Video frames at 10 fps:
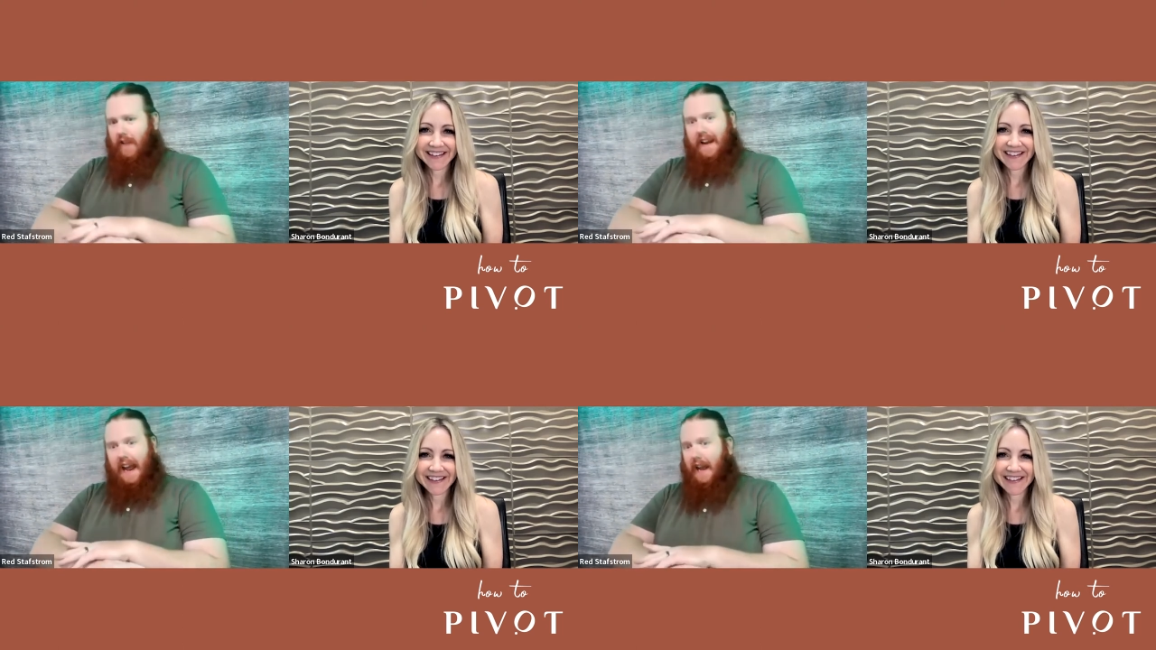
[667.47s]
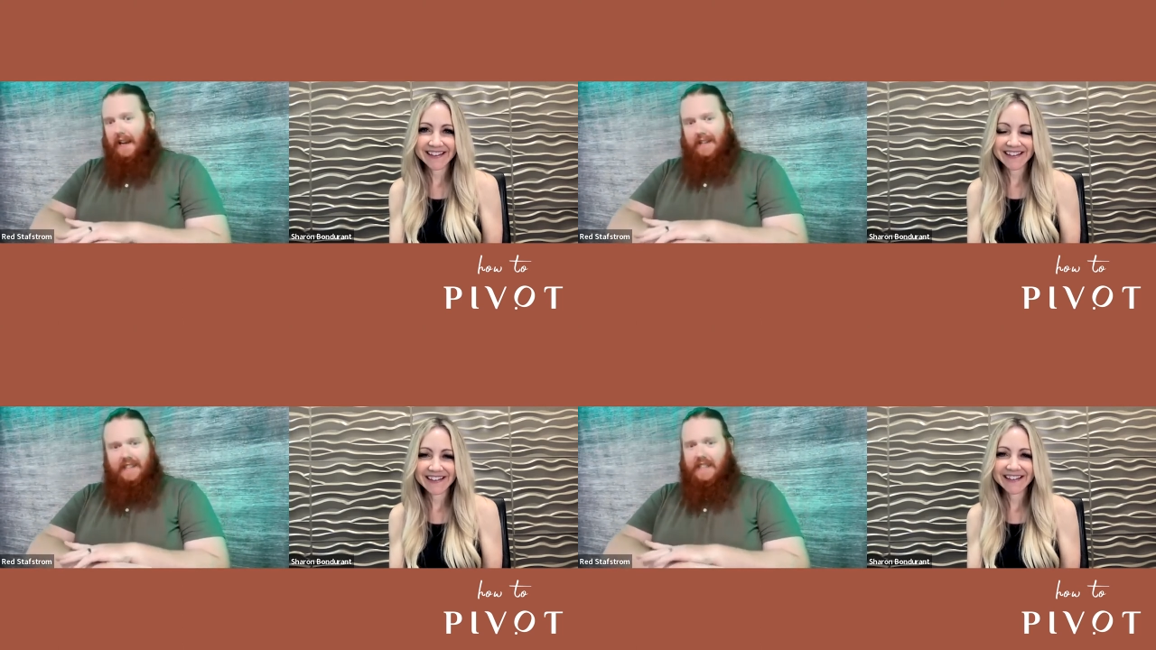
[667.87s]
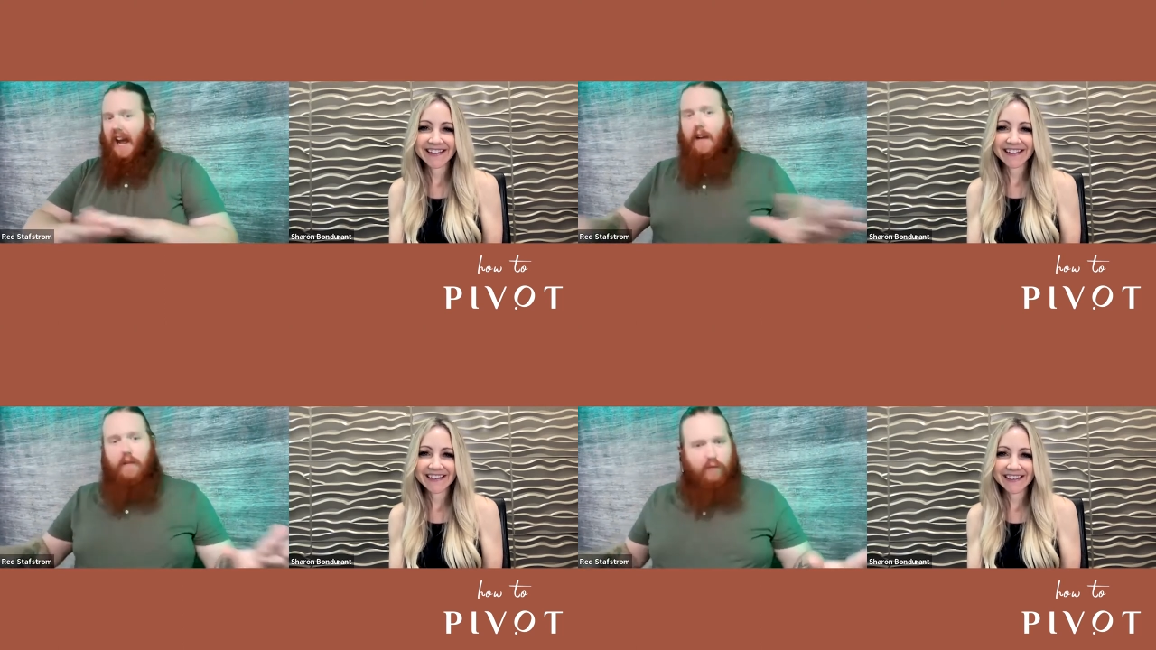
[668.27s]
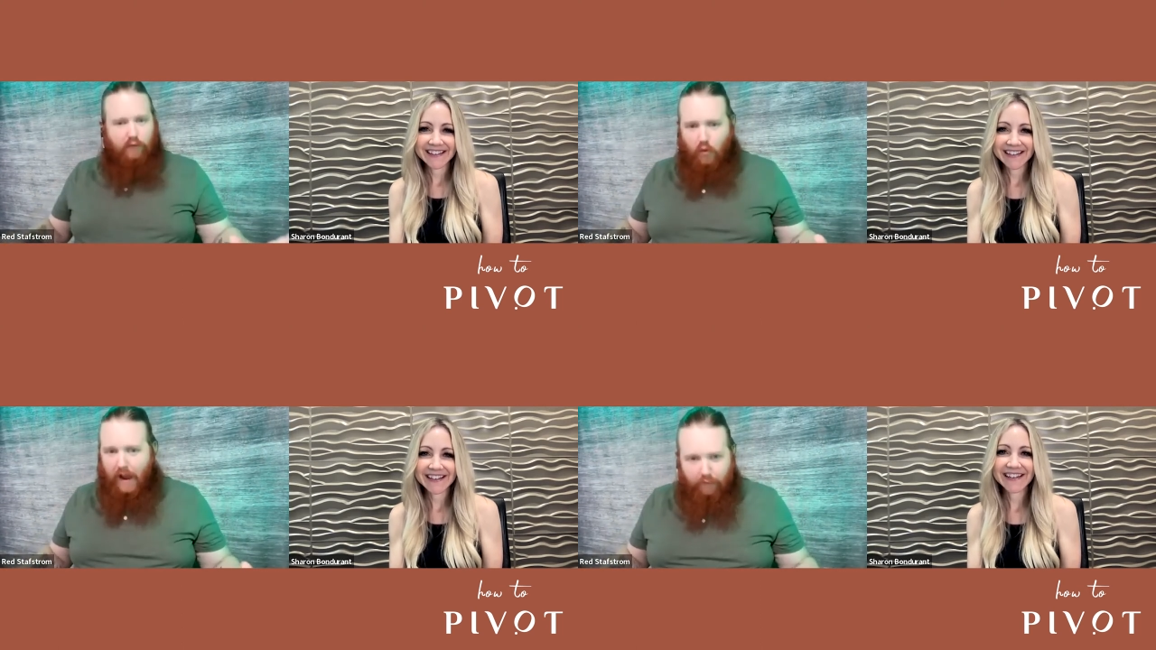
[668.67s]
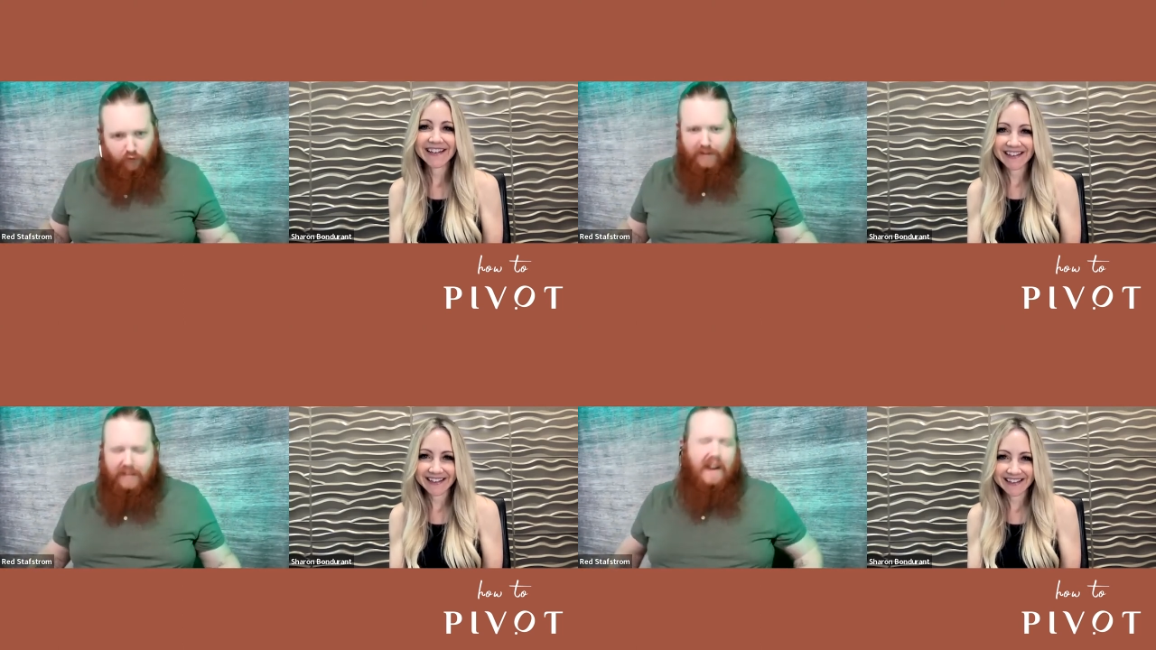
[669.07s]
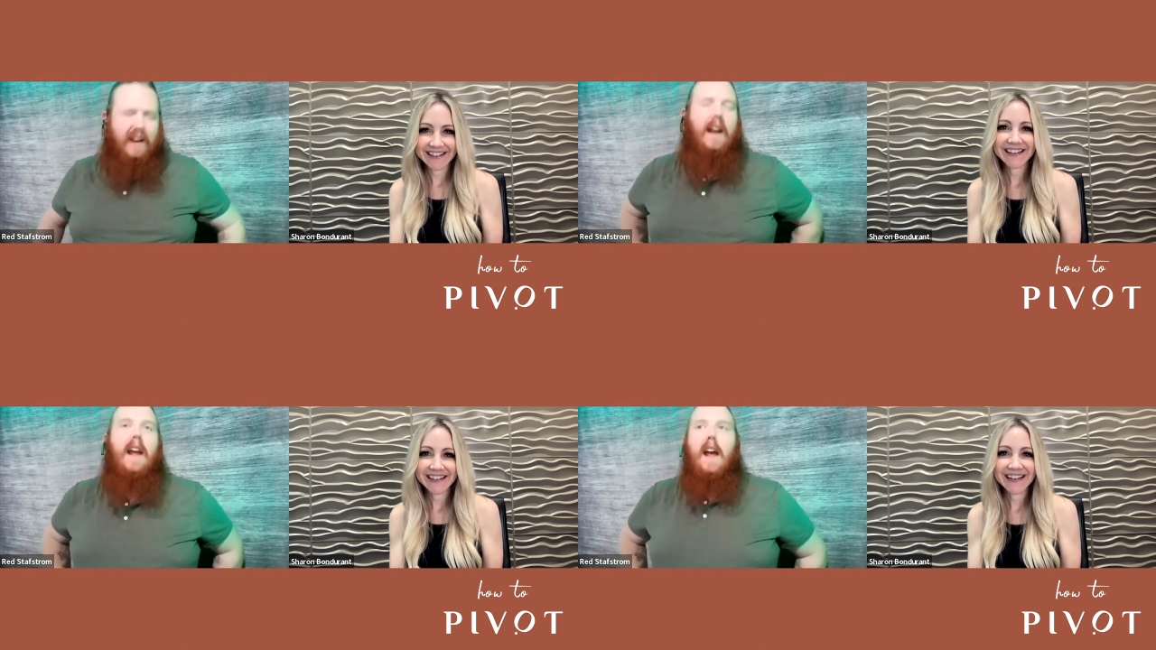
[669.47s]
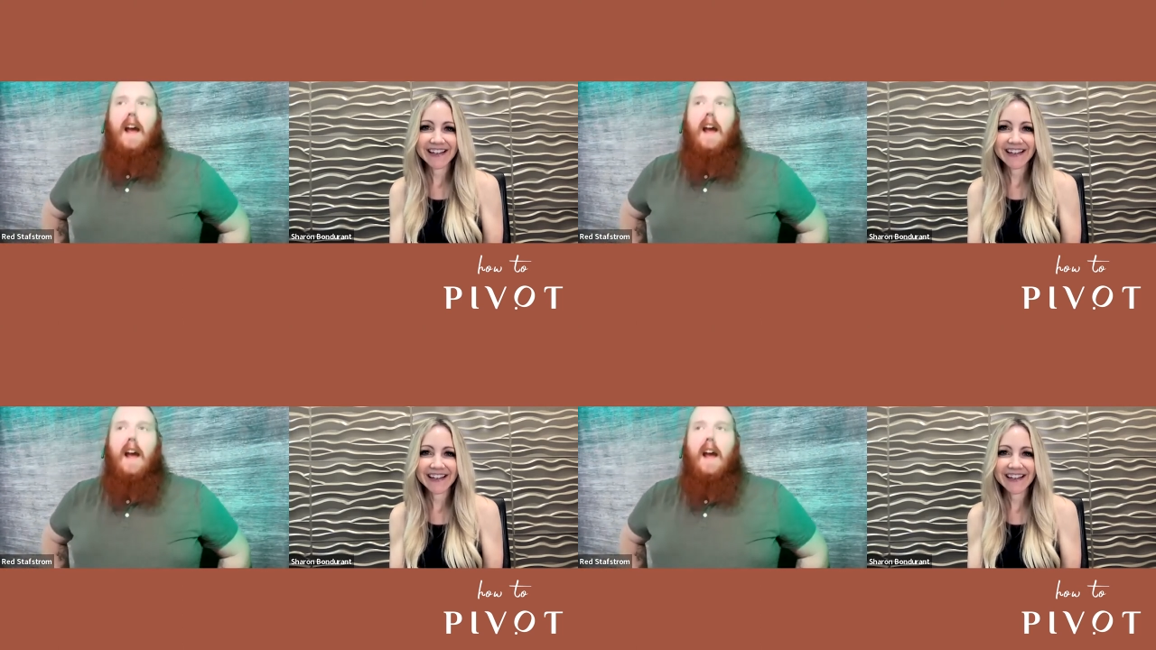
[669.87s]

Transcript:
Speaker 1: Like I dived through everything.